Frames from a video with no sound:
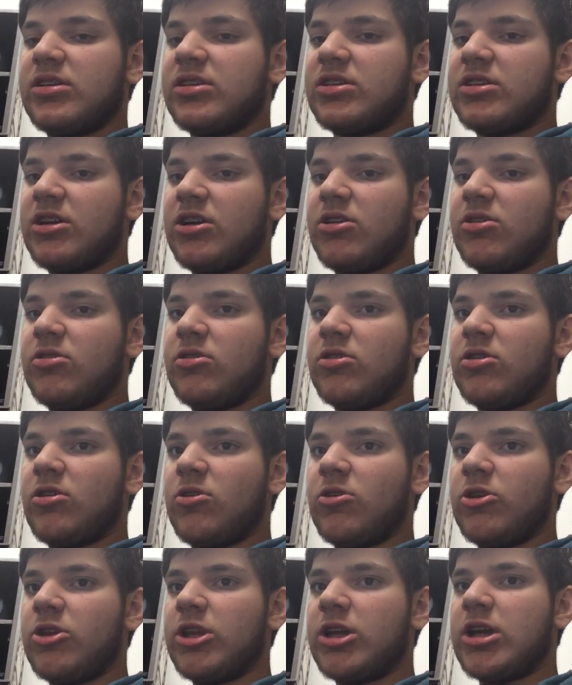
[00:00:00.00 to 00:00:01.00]
So
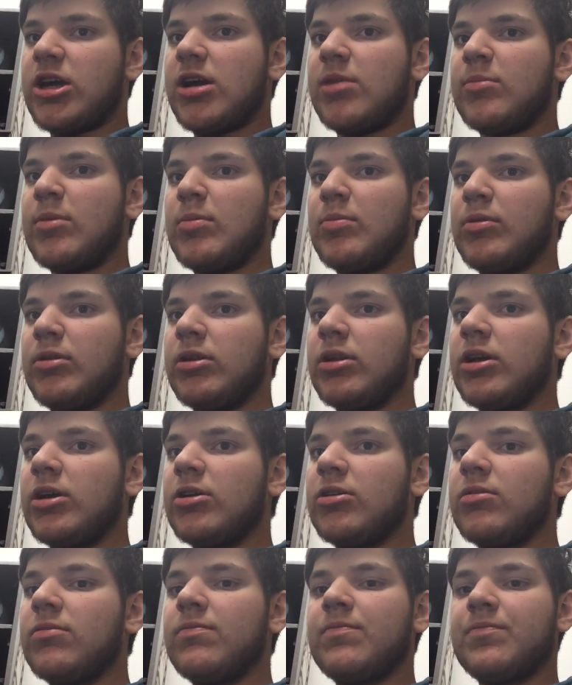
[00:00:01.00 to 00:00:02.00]
go in the comment
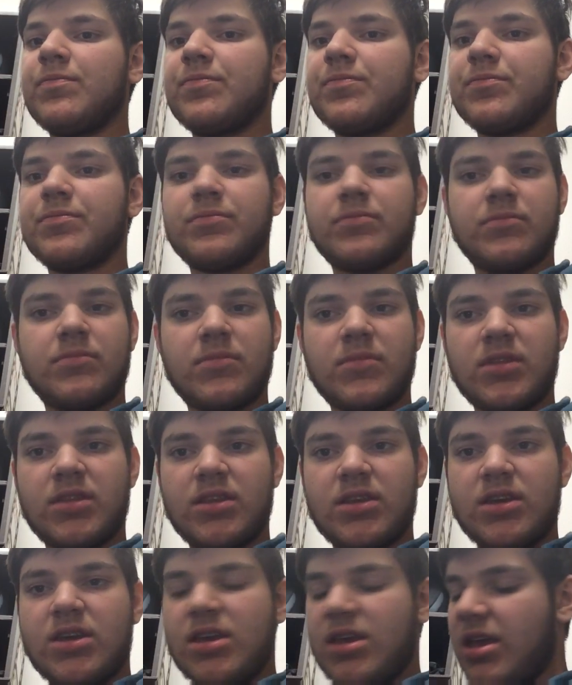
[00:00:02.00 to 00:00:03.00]
below,
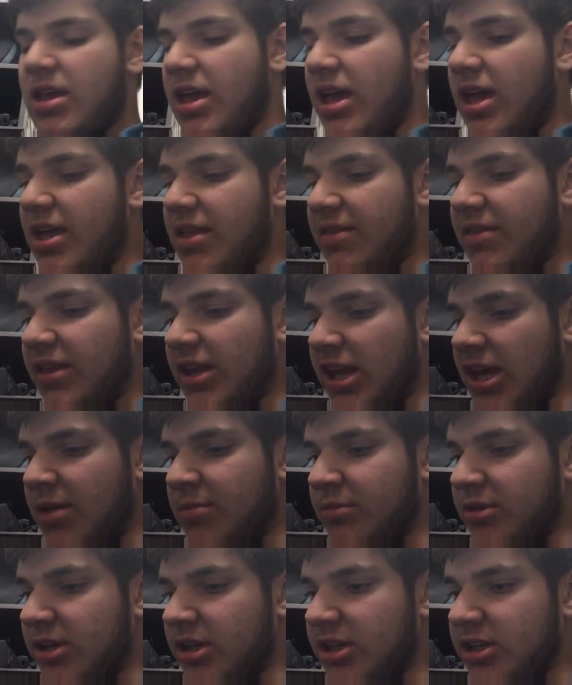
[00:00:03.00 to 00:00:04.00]
and today
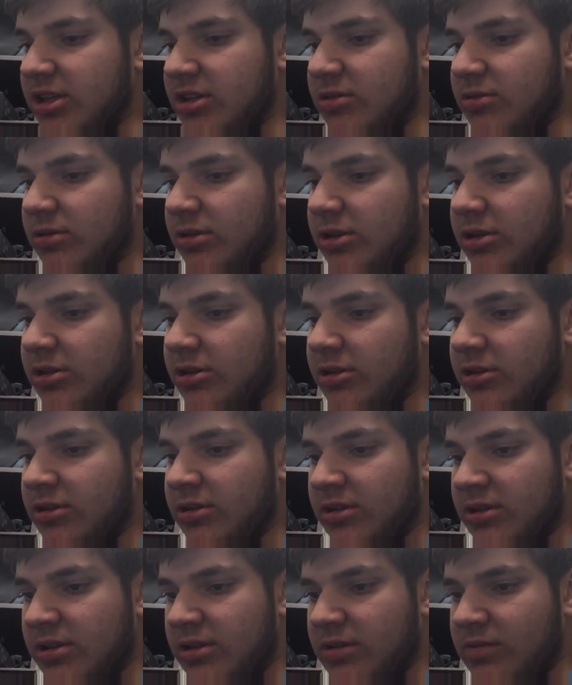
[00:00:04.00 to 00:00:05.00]
I'm gonna do a
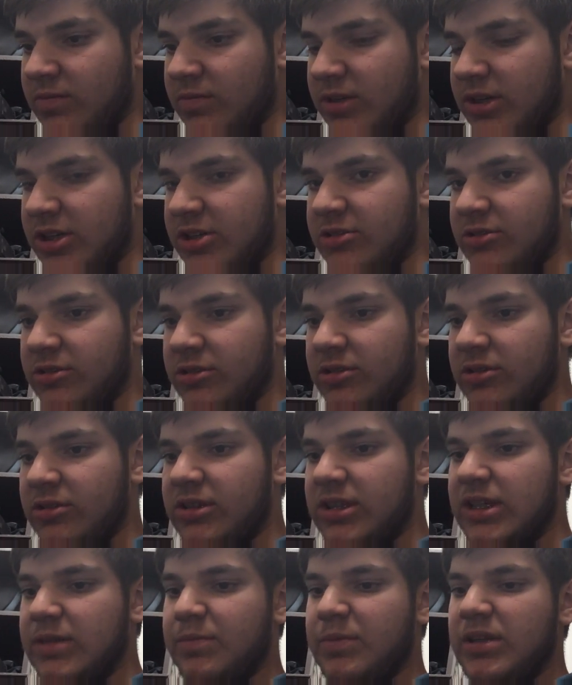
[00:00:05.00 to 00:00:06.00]
little
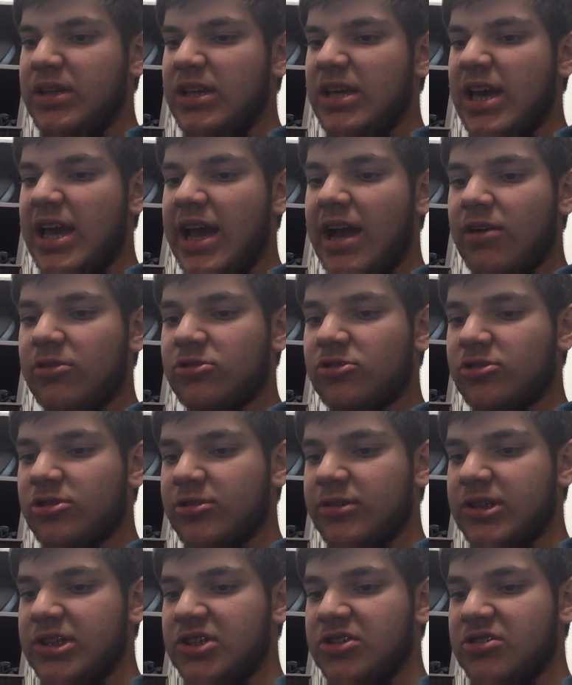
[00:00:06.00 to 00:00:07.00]
DP
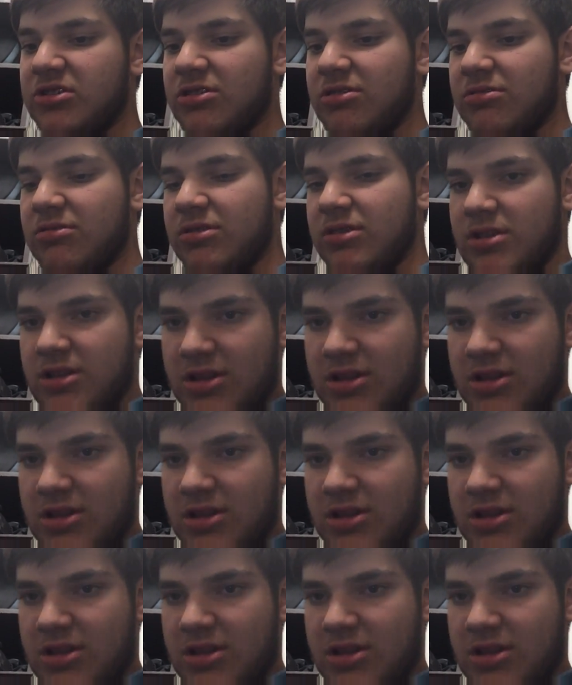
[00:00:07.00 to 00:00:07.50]
outro intro.